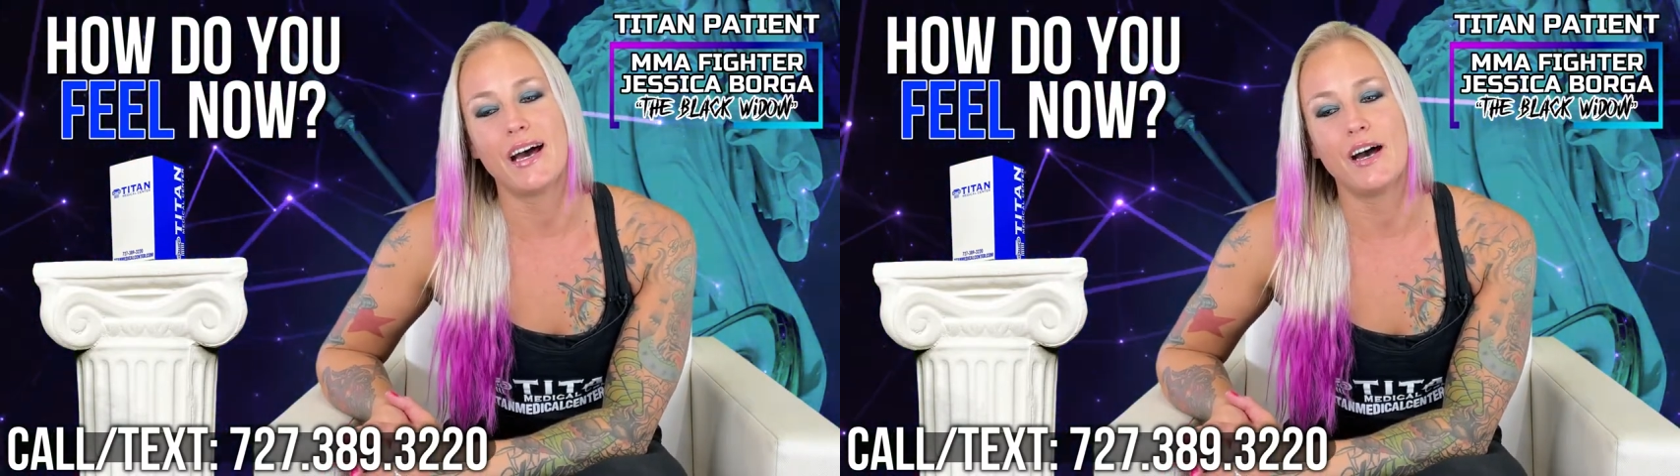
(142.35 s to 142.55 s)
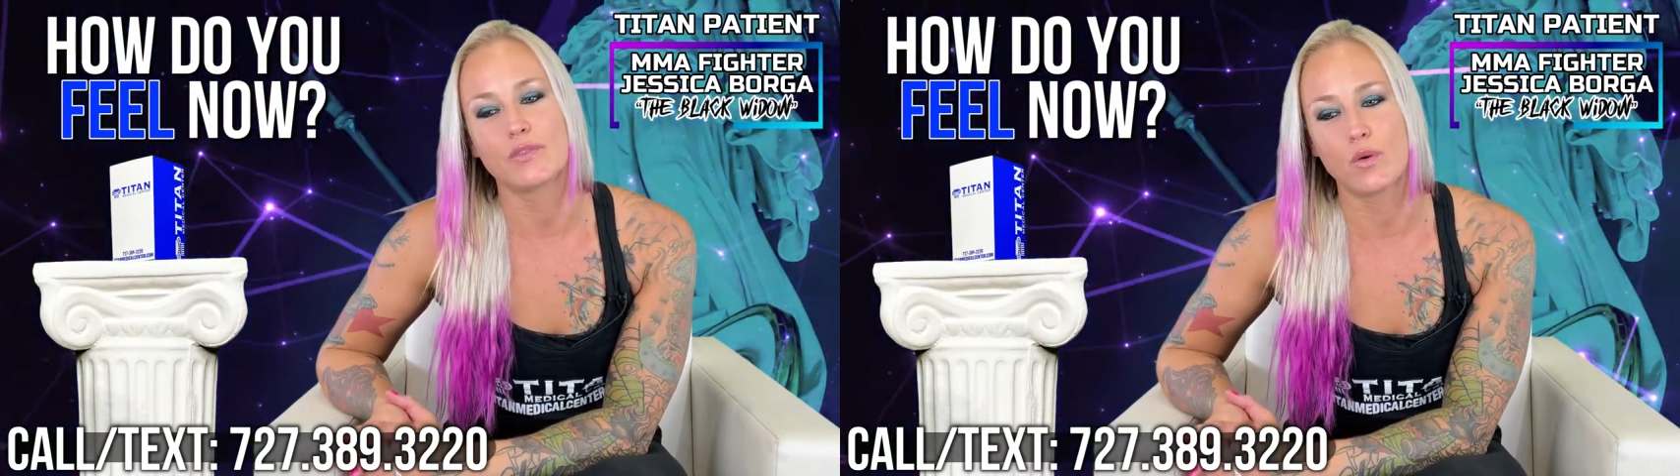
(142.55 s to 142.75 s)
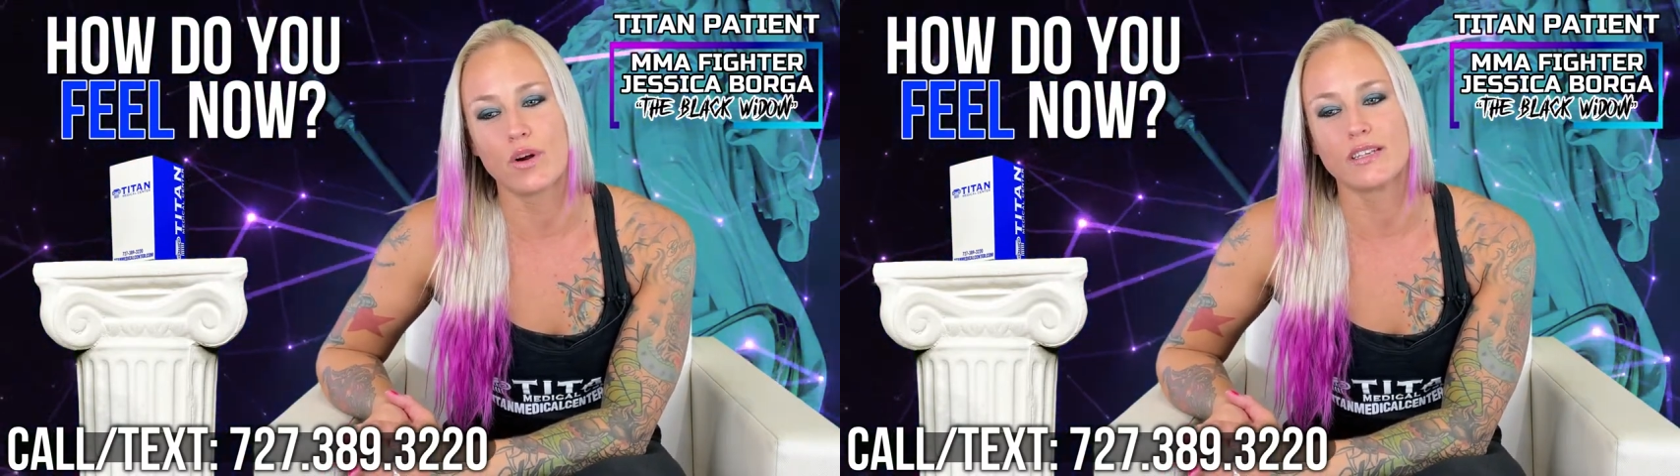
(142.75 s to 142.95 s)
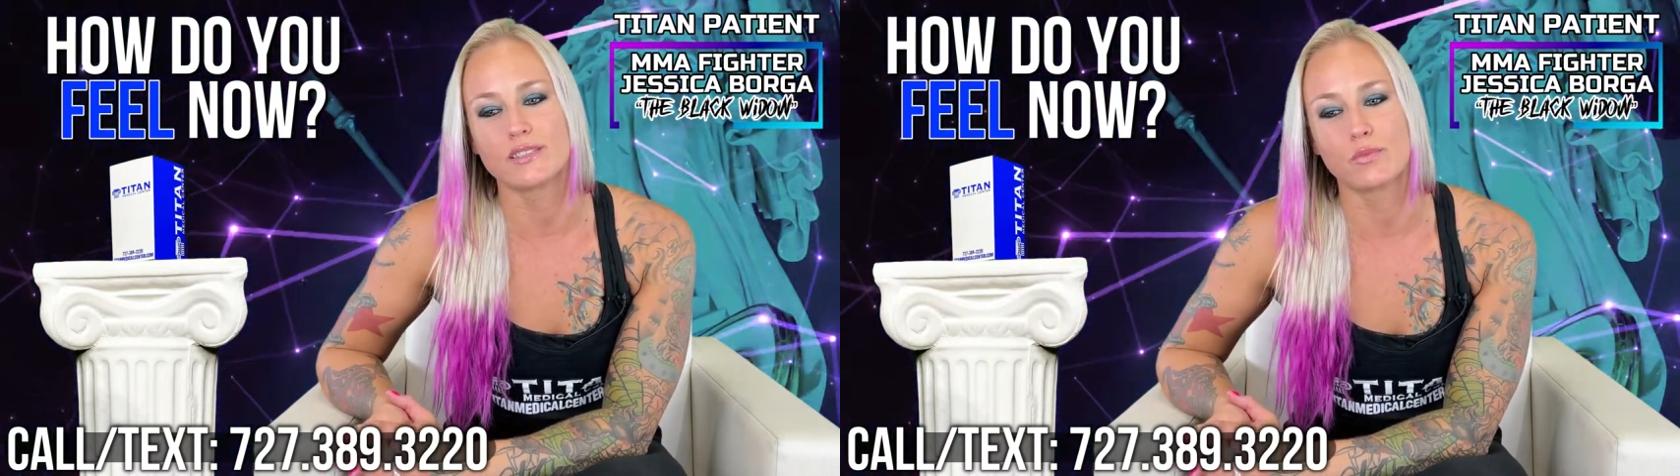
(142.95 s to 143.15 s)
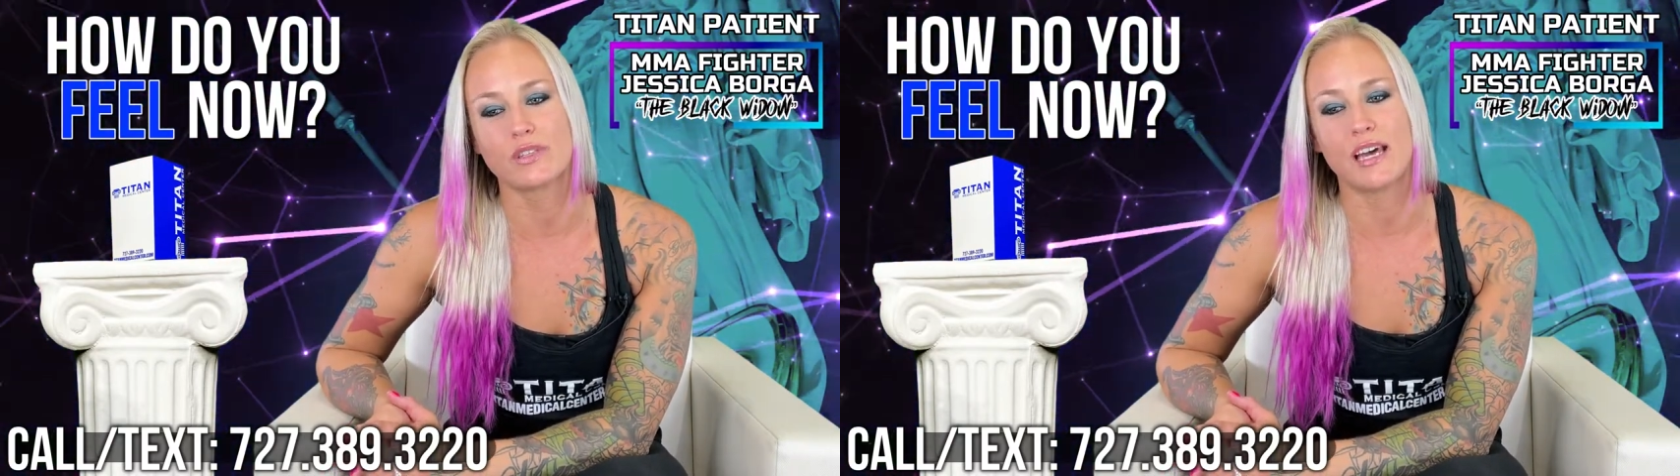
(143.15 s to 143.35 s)
of course,
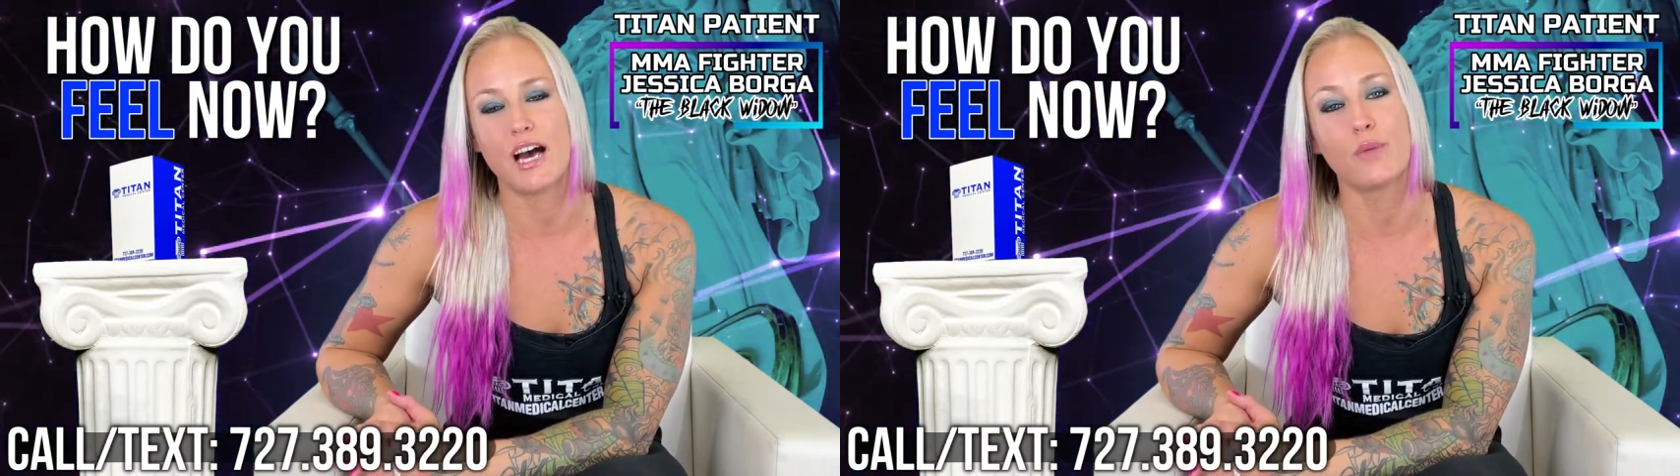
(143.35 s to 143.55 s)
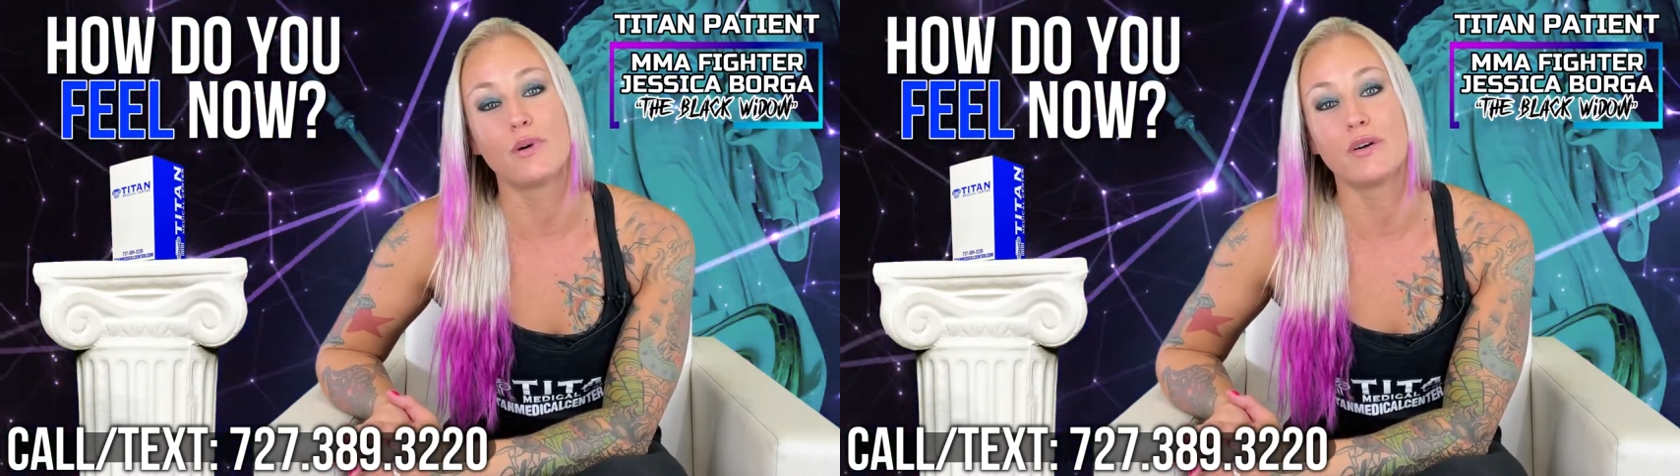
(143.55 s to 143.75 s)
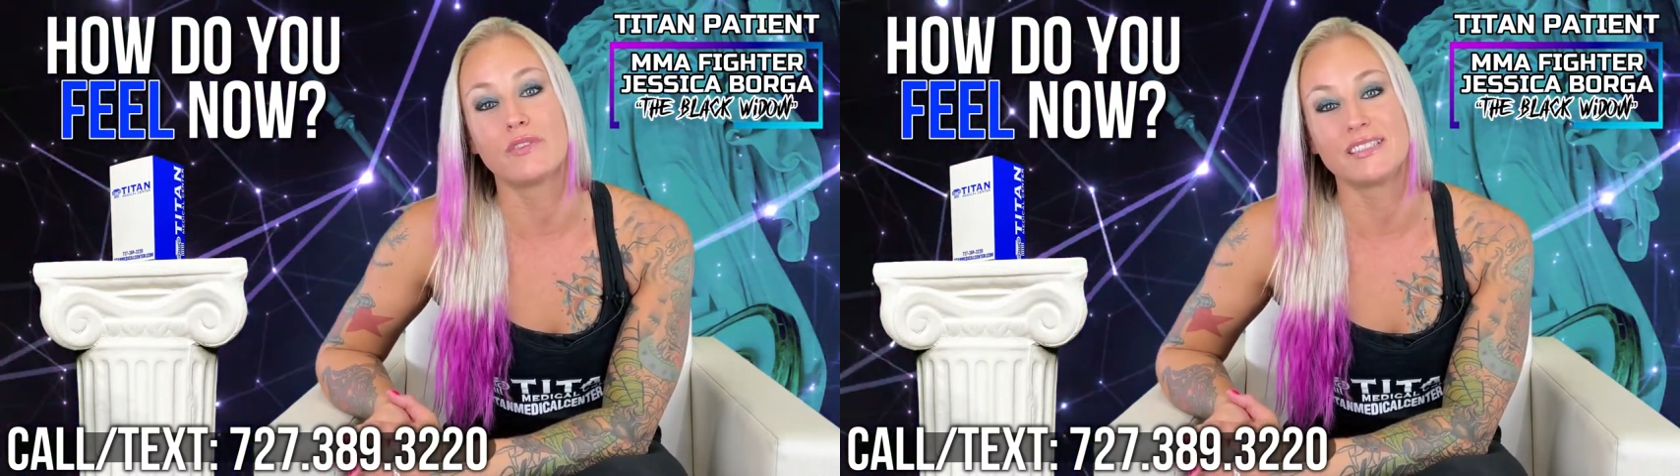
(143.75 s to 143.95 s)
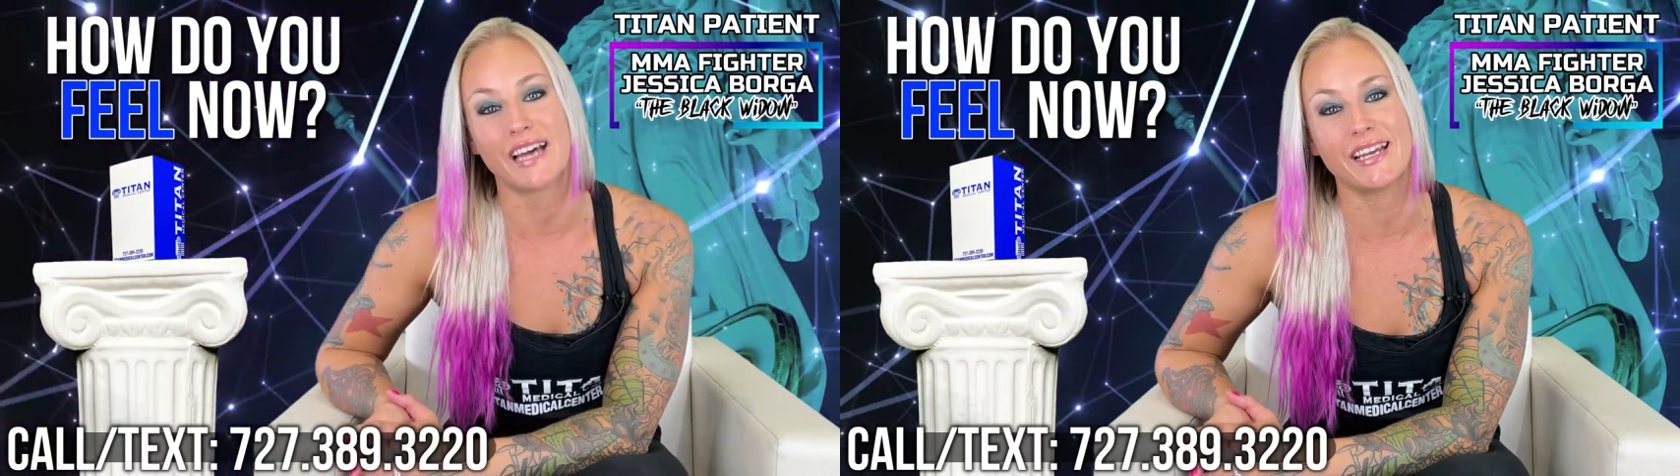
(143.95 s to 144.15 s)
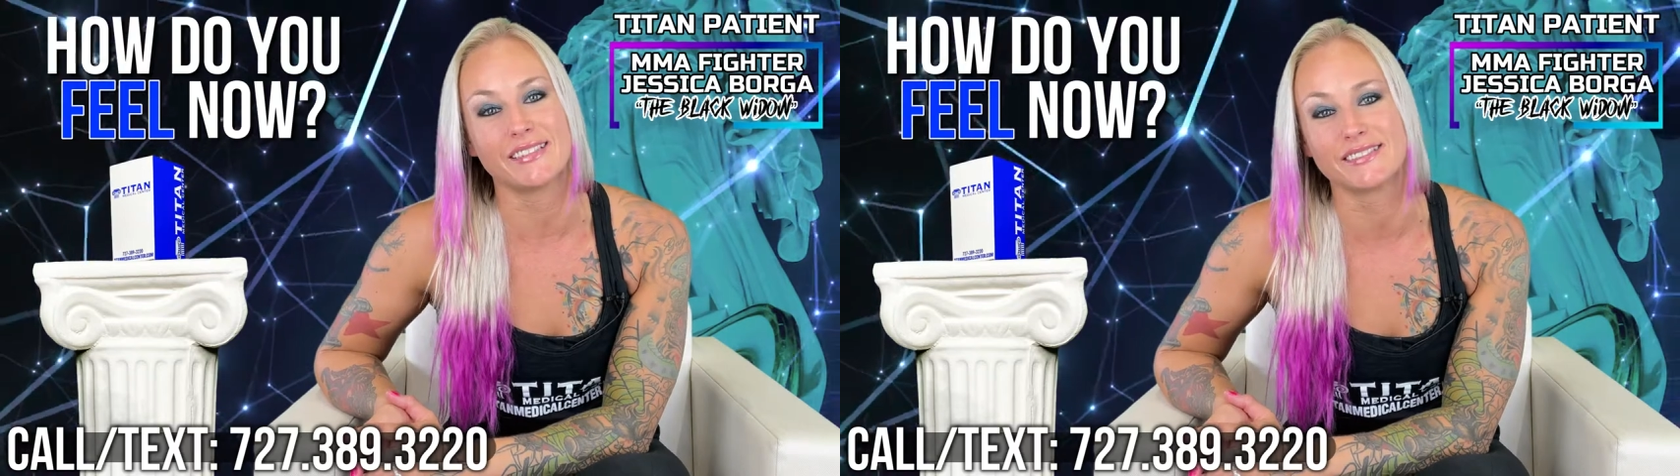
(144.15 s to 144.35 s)
with the help of the
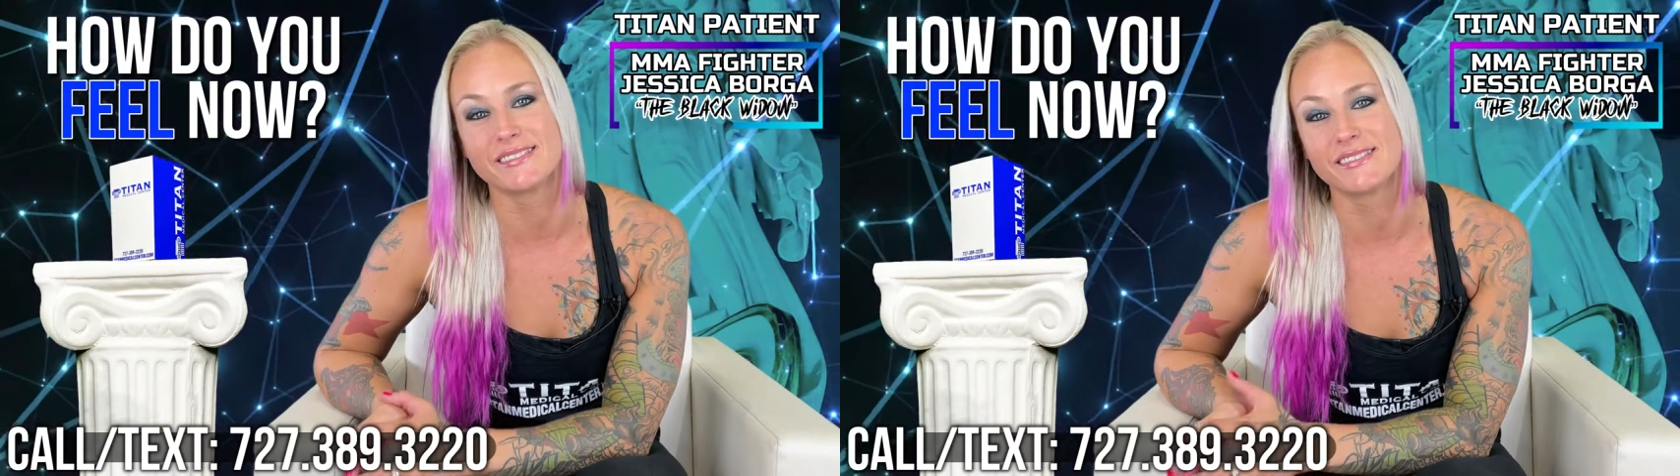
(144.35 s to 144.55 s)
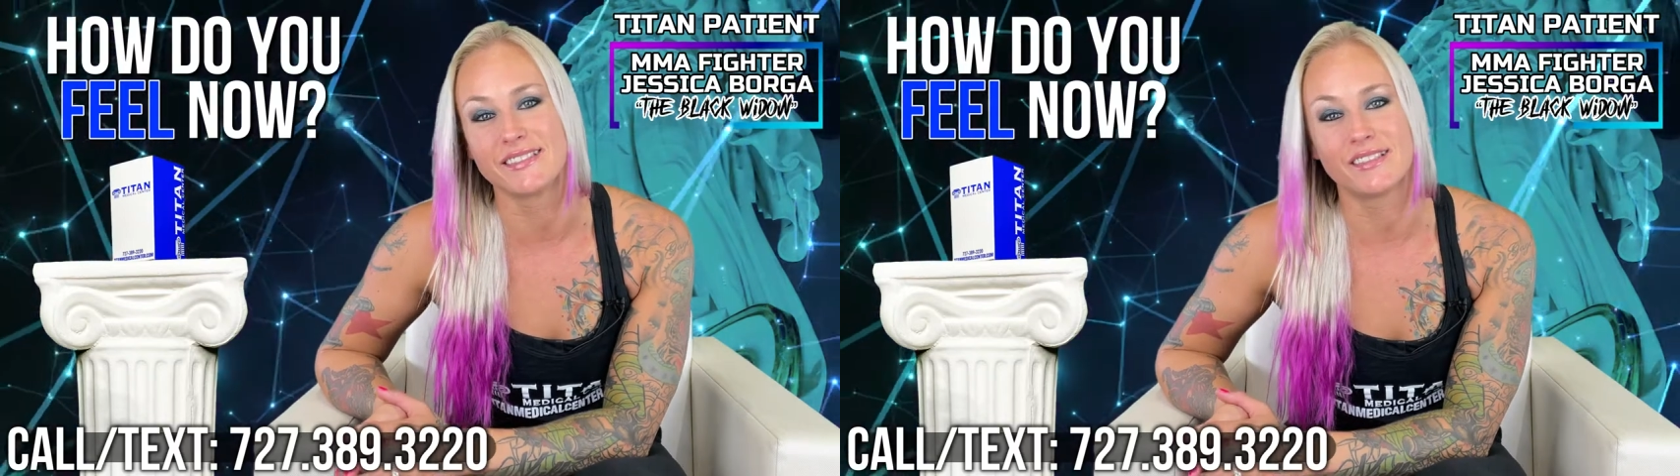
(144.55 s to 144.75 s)
Titan